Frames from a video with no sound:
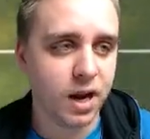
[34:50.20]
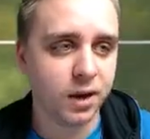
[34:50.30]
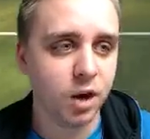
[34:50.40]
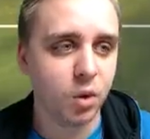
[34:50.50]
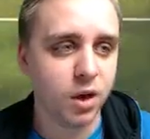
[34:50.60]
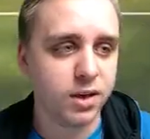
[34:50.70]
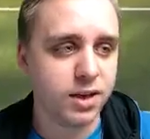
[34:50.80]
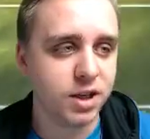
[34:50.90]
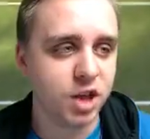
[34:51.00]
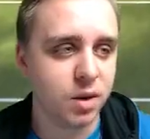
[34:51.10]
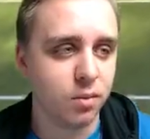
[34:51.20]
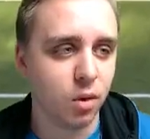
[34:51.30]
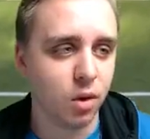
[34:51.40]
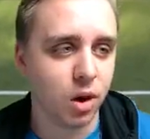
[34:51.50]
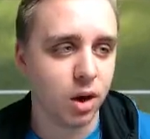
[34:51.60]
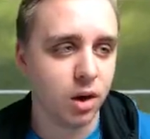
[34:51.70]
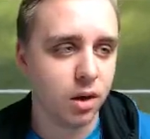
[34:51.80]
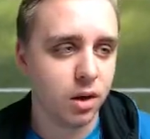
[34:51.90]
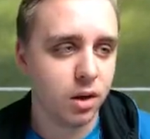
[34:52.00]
They got a good one in DJ Moore,